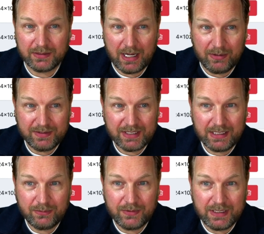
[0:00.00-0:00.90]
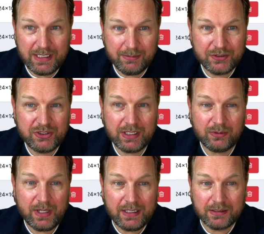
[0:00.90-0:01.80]
Now inside of the image
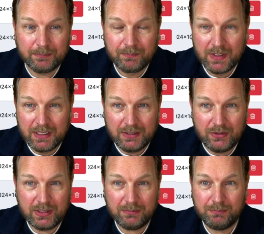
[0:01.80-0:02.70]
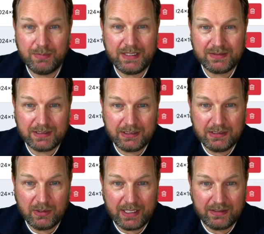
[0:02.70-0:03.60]
generator, you can basically
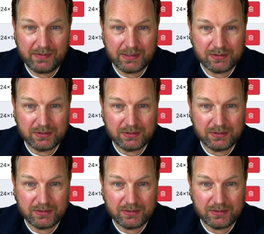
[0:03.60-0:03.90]
do anything.